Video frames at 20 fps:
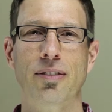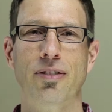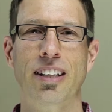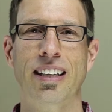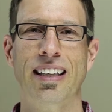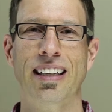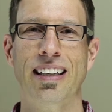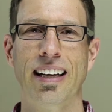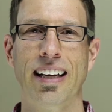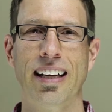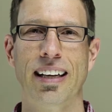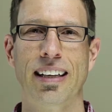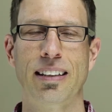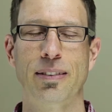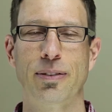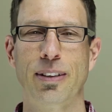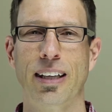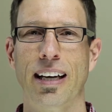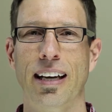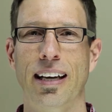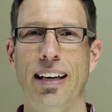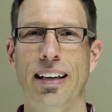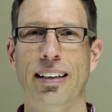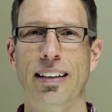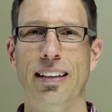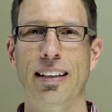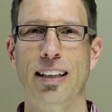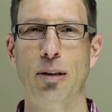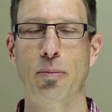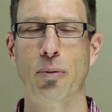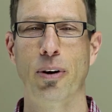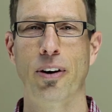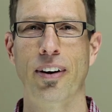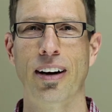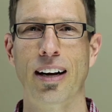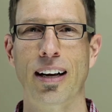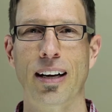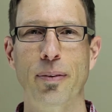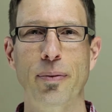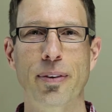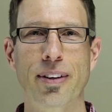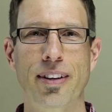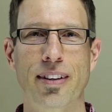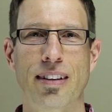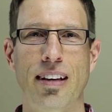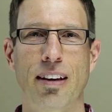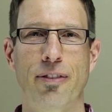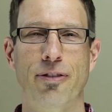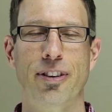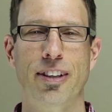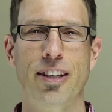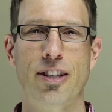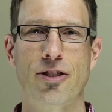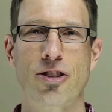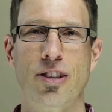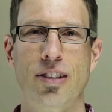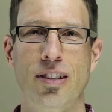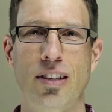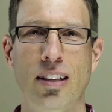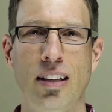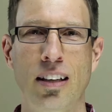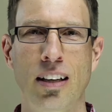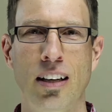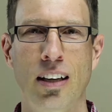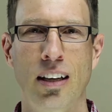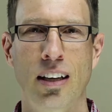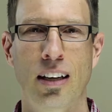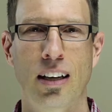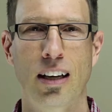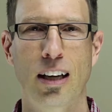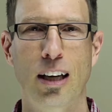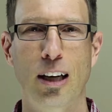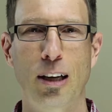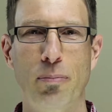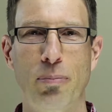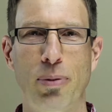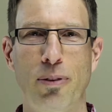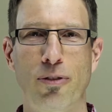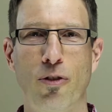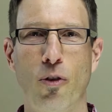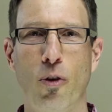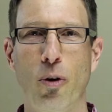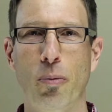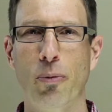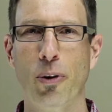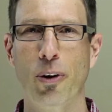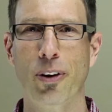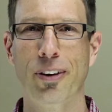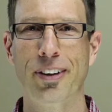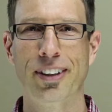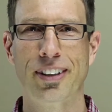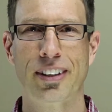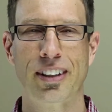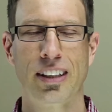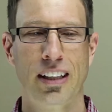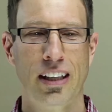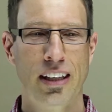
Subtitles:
in Atlanta. We had an MRI with definition performed on her.